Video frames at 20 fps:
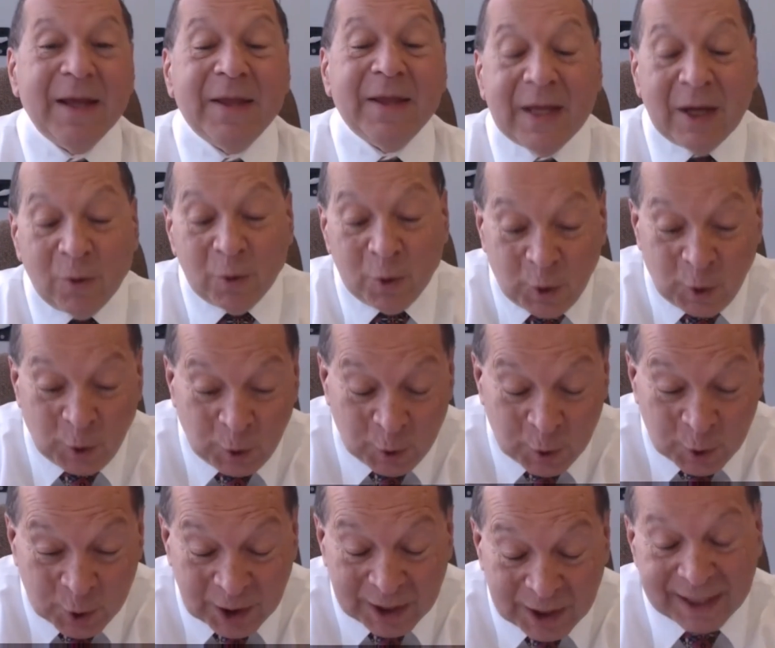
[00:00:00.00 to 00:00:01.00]
They'll
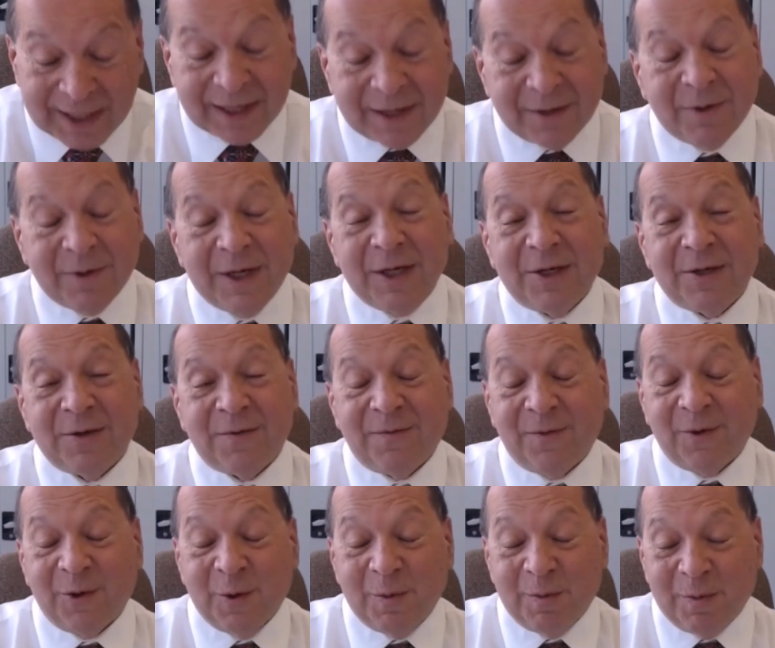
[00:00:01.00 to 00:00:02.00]
usually agree to
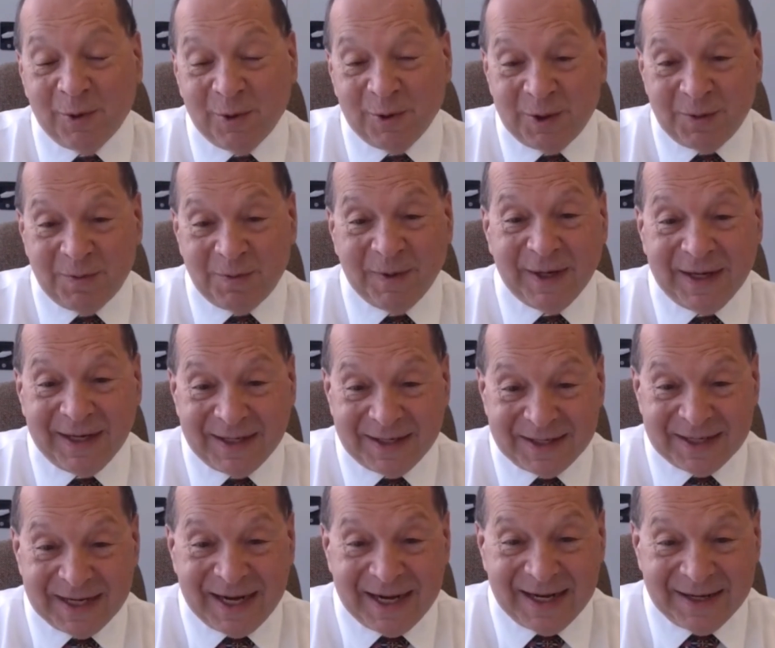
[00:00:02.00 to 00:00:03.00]
floorboards being
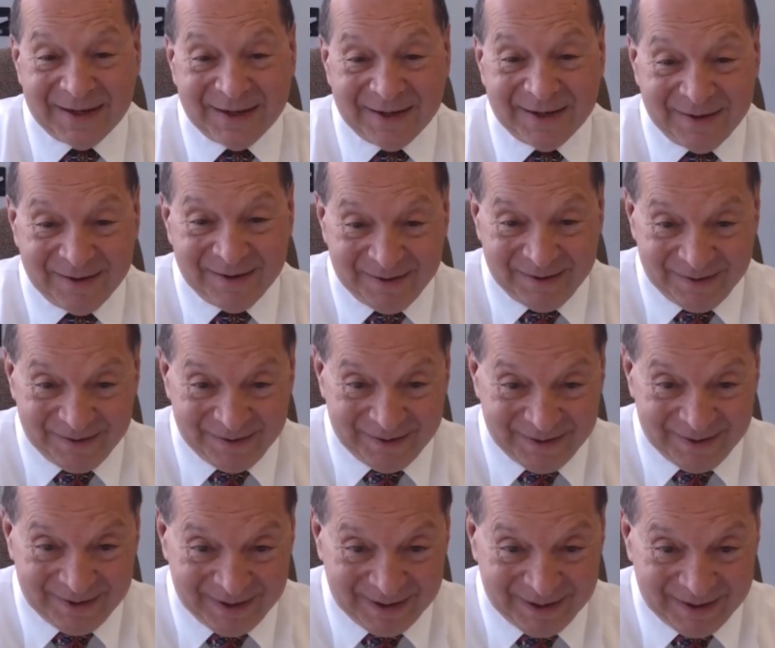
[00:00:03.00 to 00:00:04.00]
sanded
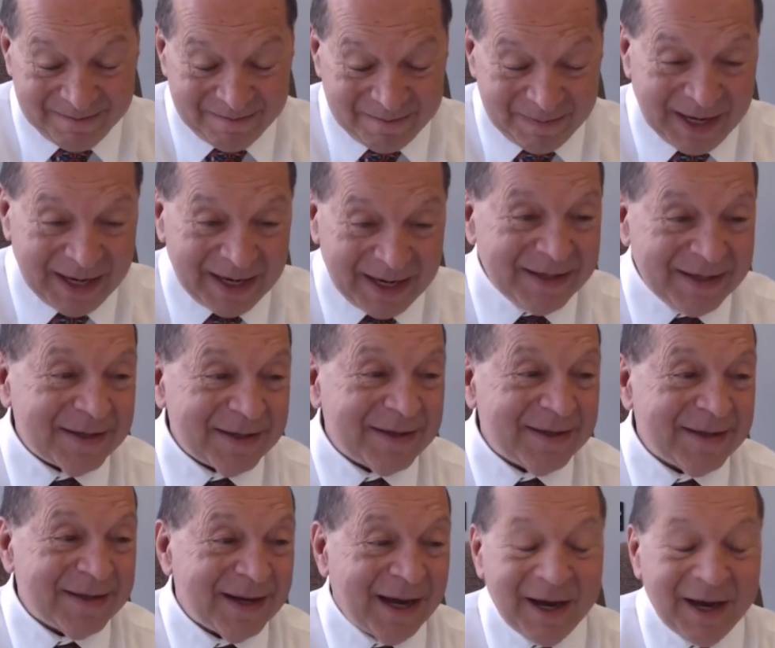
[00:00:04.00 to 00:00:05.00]
and painted
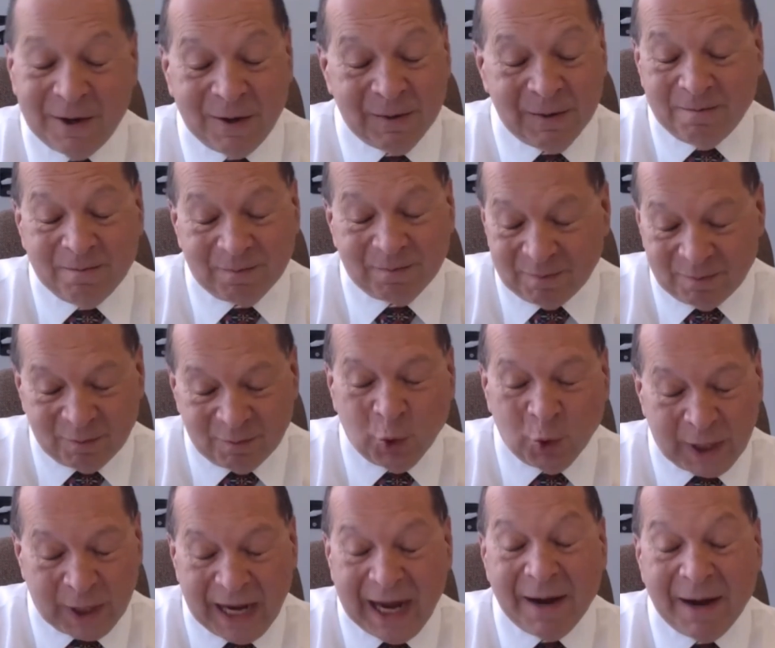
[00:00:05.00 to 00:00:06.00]

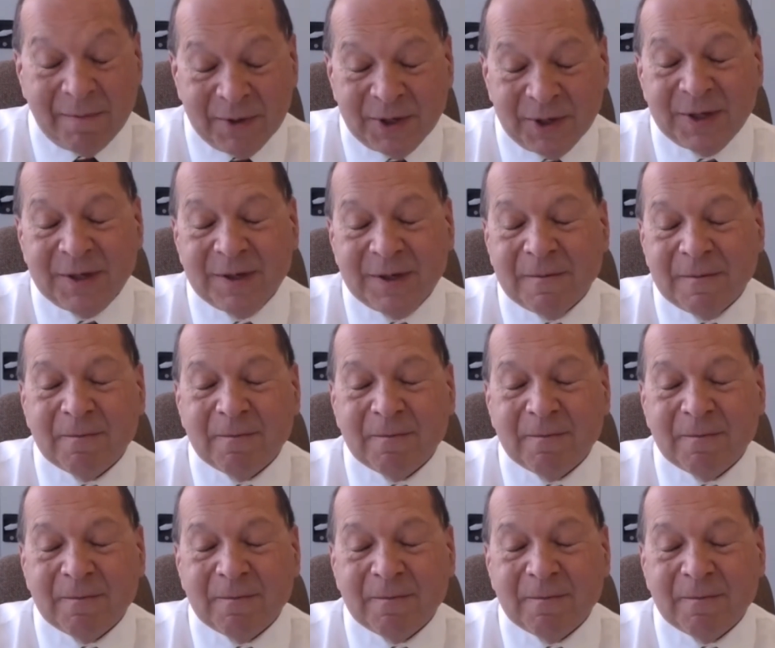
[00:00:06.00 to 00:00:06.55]
or carpeted.